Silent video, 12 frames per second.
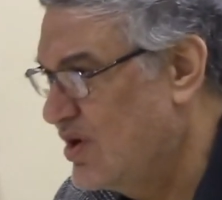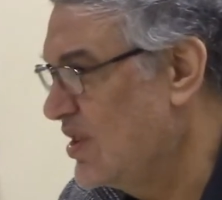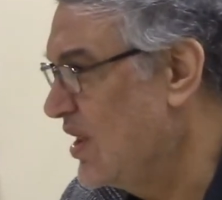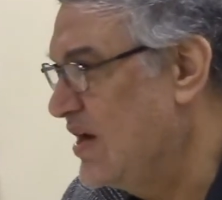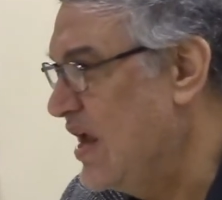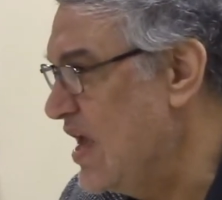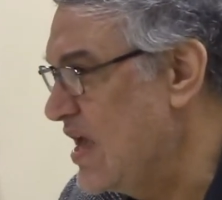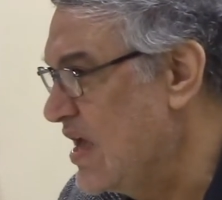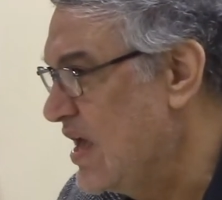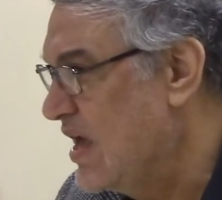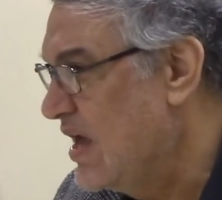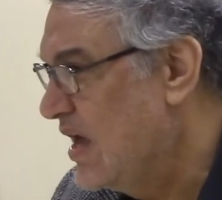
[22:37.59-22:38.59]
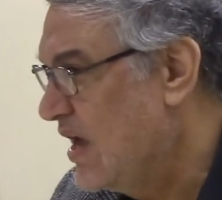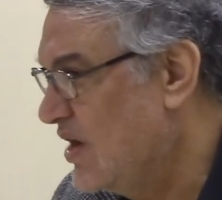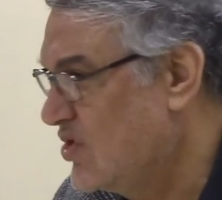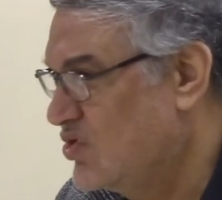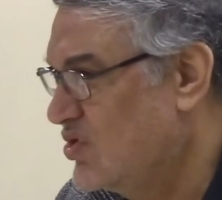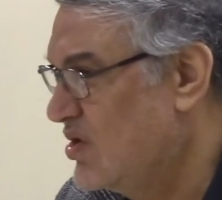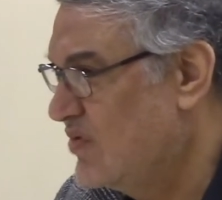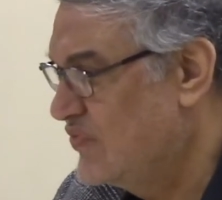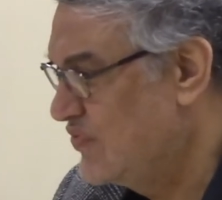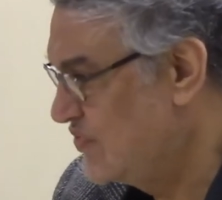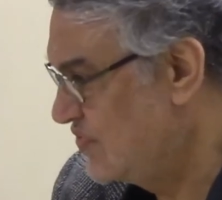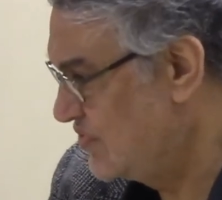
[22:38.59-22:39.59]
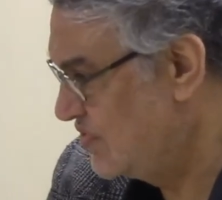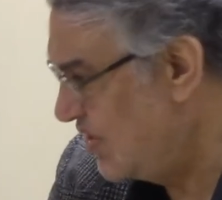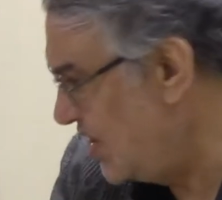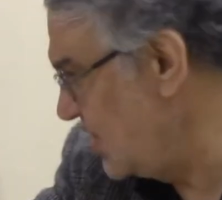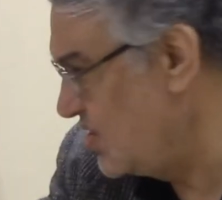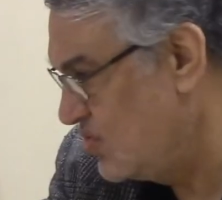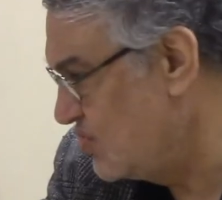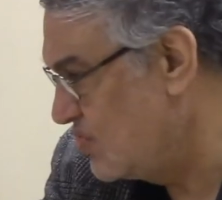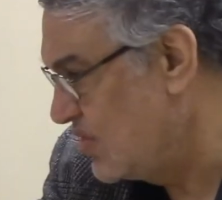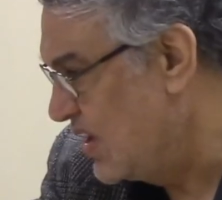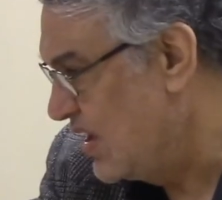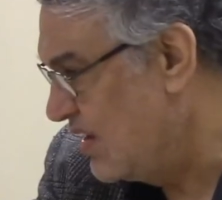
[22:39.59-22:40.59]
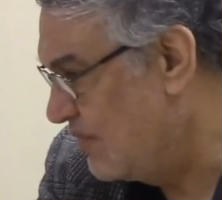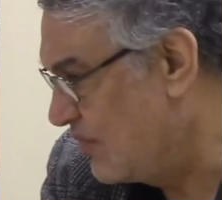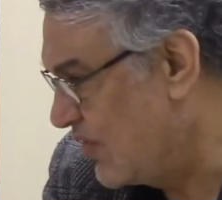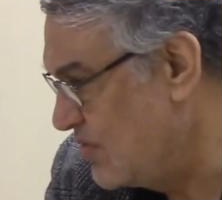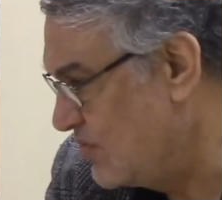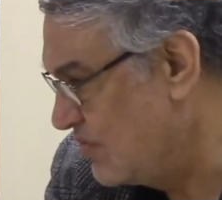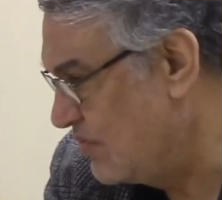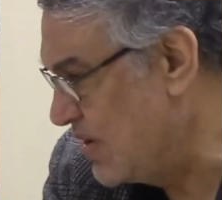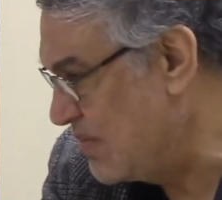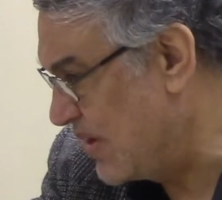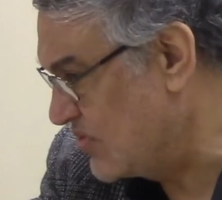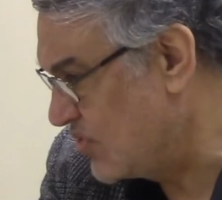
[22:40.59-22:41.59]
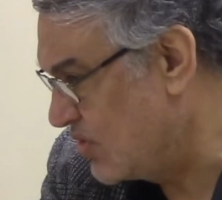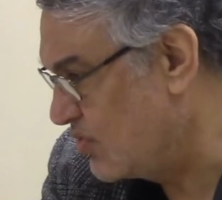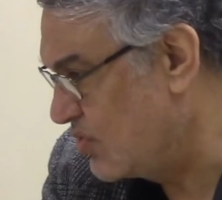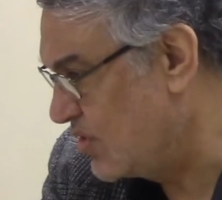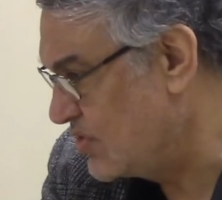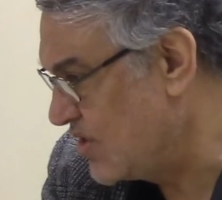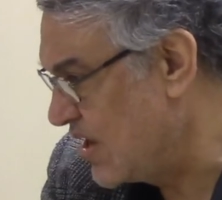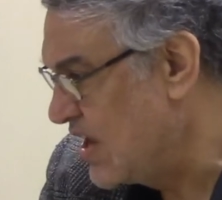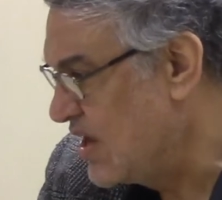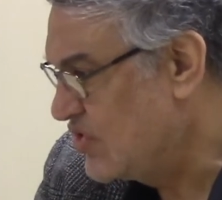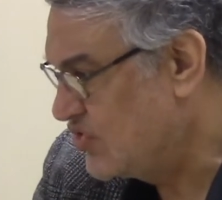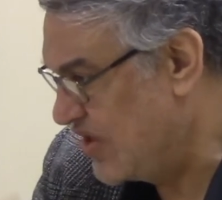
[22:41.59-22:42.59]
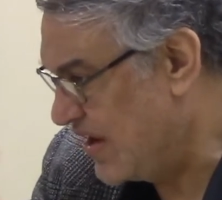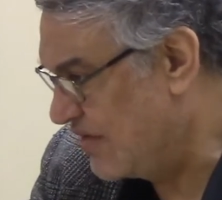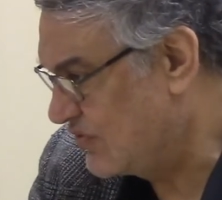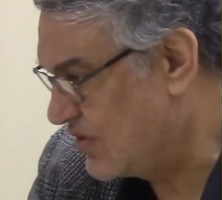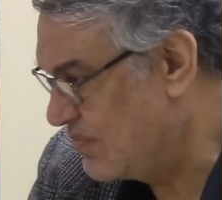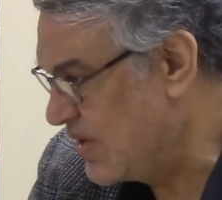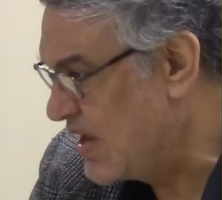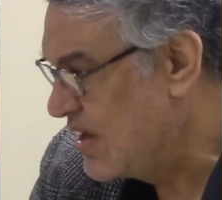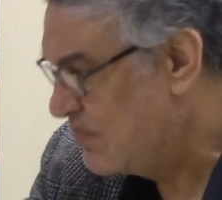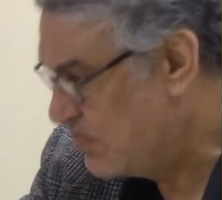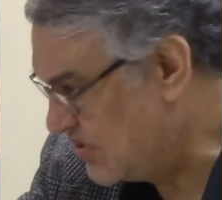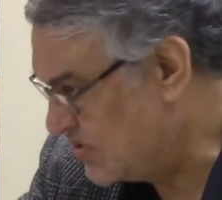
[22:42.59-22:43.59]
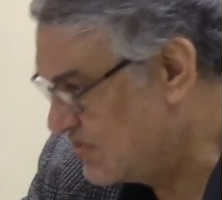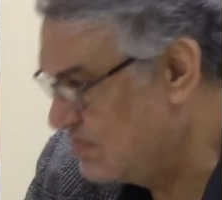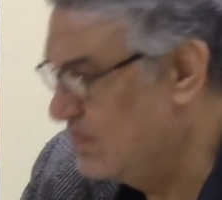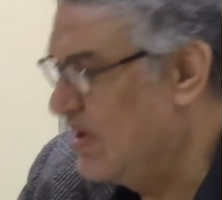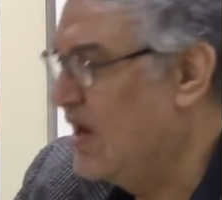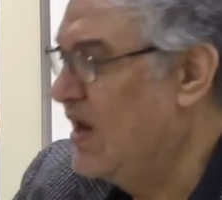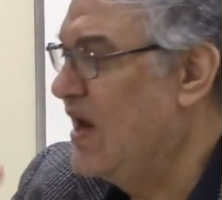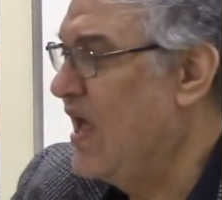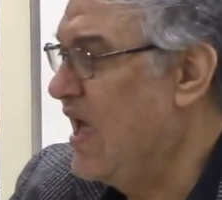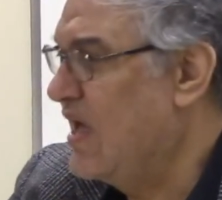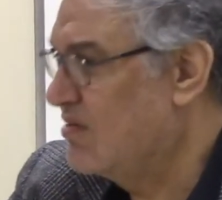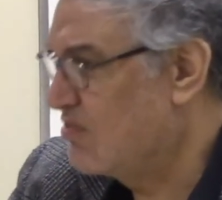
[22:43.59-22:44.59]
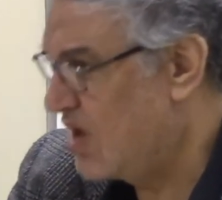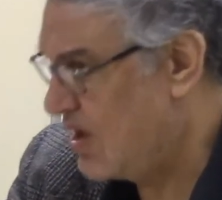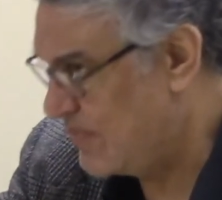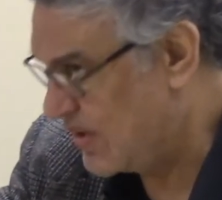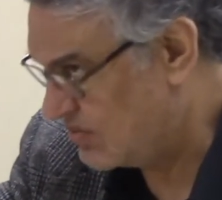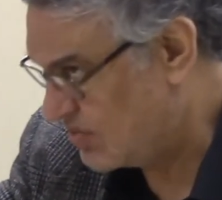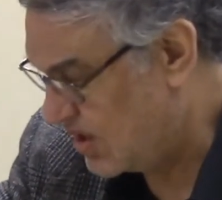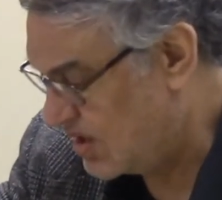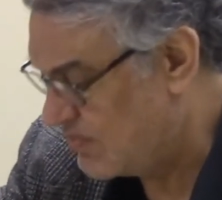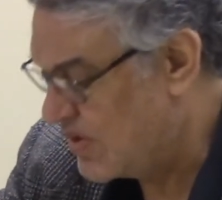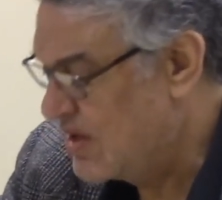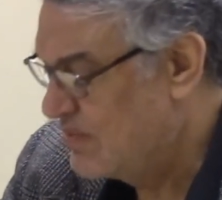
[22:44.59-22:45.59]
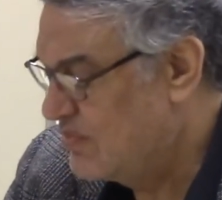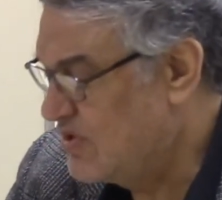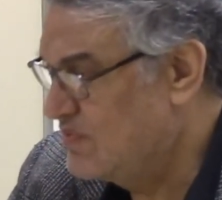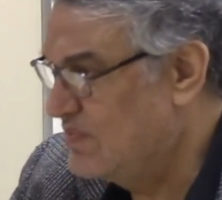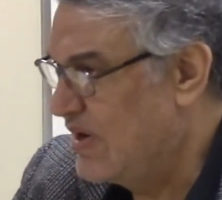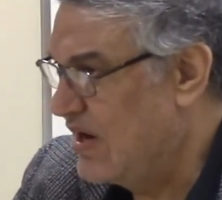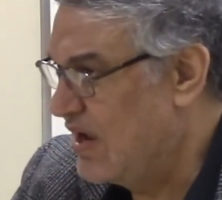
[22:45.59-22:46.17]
and instead of sitting you in front of me, my son or daughter say after me, Bismillah ar-Rahman ar-Rahim. Bismillah, I hear it,